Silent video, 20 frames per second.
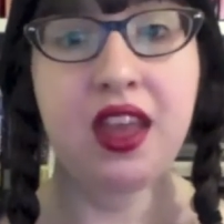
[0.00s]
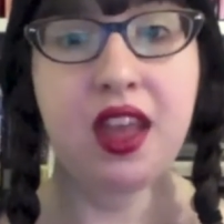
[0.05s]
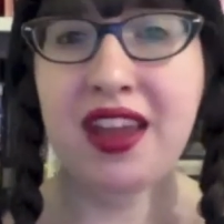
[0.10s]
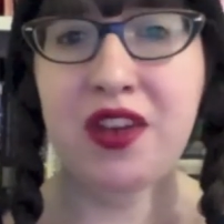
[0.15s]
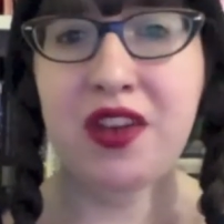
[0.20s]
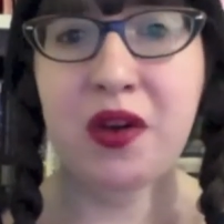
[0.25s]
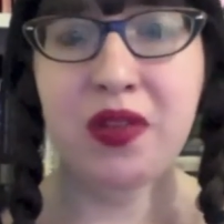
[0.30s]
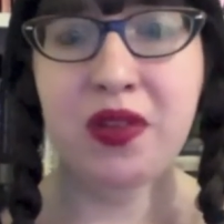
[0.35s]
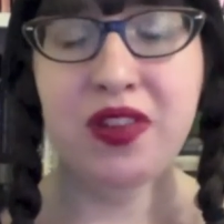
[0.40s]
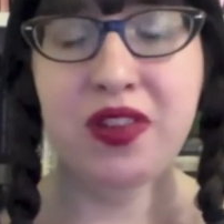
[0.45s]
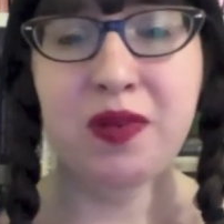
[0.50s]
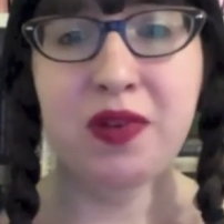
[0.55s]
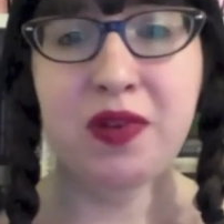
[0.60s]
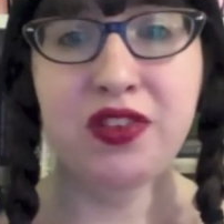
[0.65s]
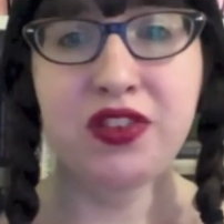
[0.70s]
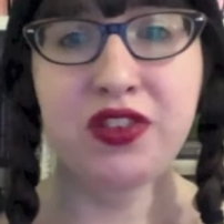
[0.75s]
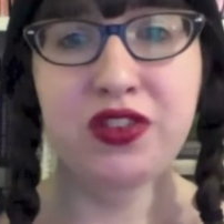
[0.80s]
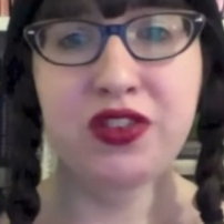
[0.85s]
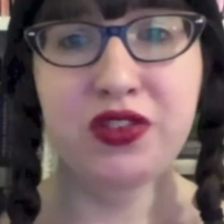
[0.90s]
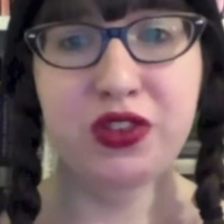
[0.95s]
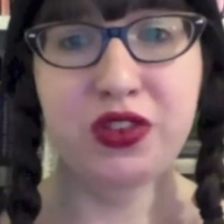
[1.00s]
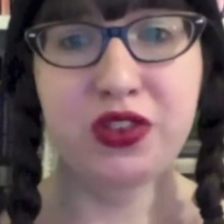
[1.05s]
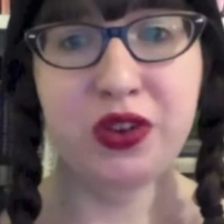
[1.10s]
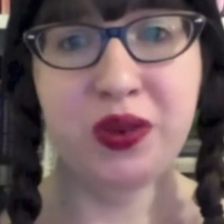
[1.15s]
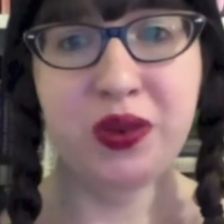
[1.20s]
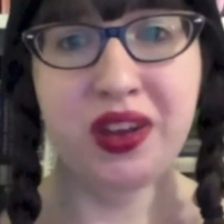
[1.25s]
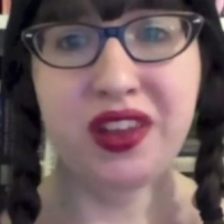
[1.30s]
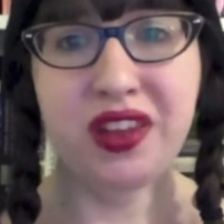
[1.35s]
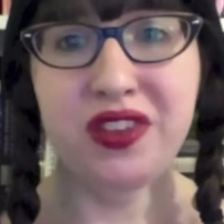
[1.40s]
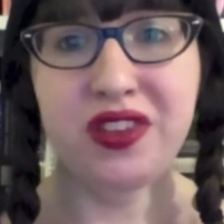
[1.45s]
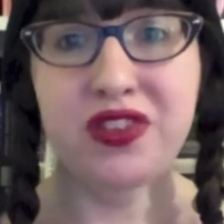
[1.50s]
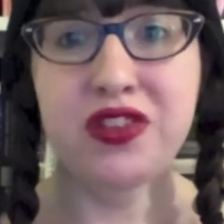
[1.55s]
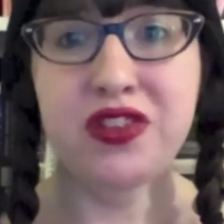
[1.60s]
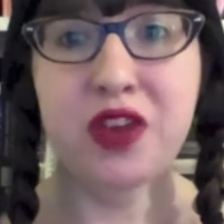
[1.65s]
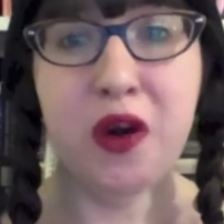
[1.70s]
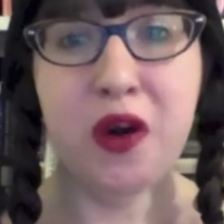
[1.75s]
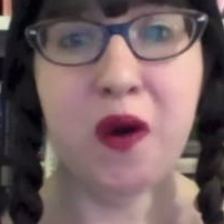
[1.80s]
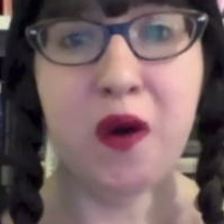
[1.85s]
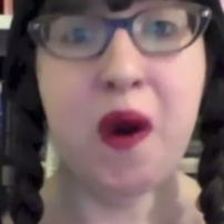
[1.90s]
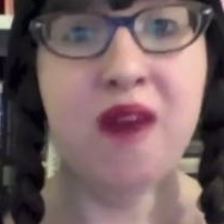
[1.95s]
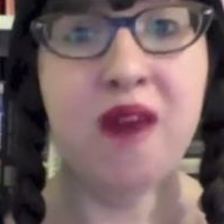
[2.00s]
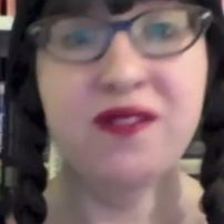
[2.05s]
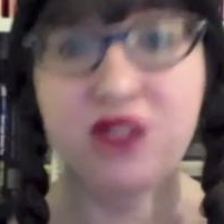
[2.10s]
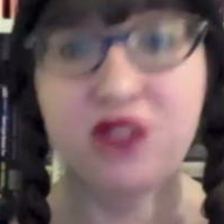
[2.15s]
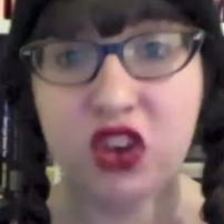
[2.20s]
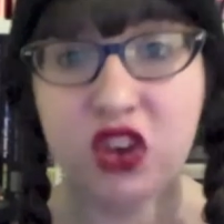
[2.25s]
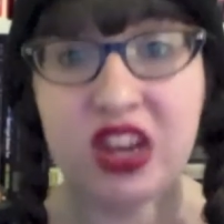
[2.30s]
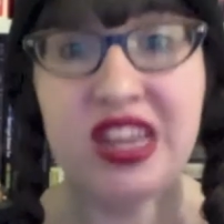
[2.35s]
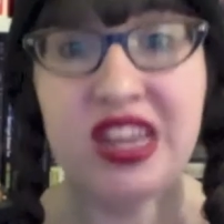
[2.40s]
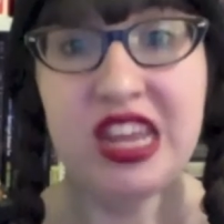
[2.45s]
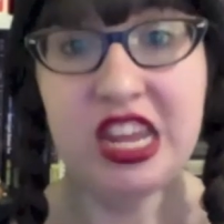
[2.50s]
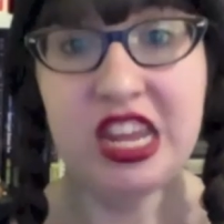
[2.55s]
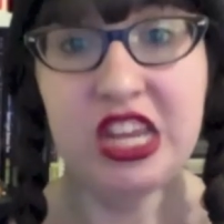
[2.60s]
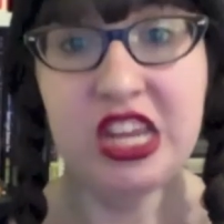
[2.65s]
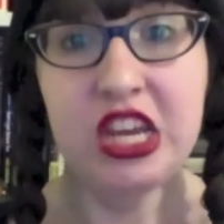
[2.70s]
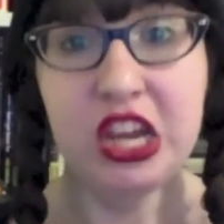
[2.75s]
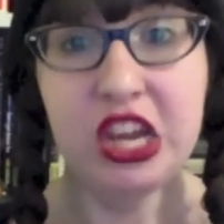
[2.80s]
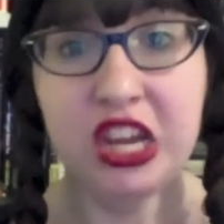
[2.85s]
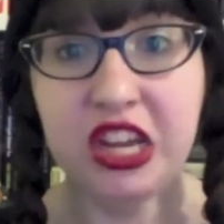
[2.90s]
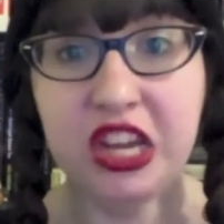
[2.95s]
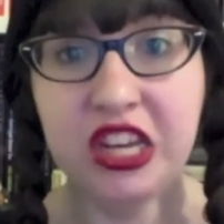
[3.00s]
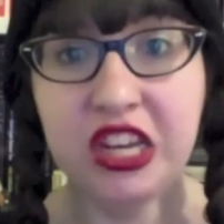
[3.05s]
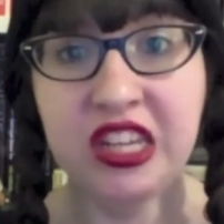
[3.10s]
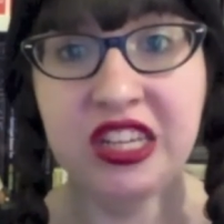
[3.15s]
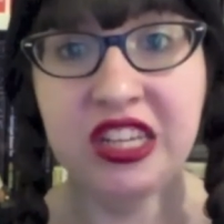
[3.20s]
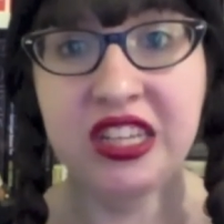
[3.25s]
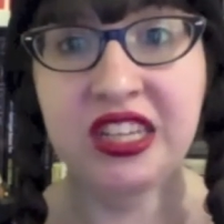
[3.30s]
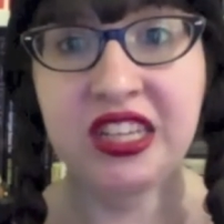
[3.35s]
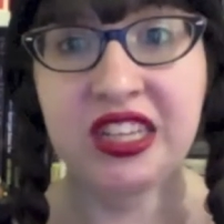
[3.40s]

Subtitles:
And I know this much is true. It is so freaking good.